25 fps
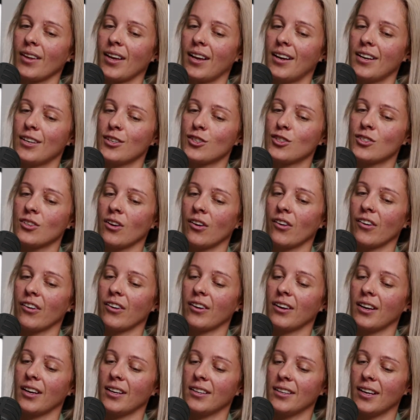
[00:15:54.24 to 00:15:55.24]
So,
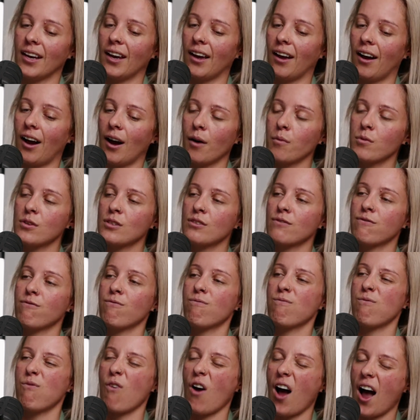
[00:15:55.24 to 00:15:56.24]
yeah, I was
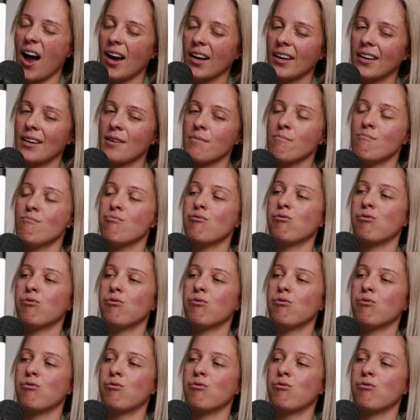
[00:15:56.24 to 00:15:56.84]
fucking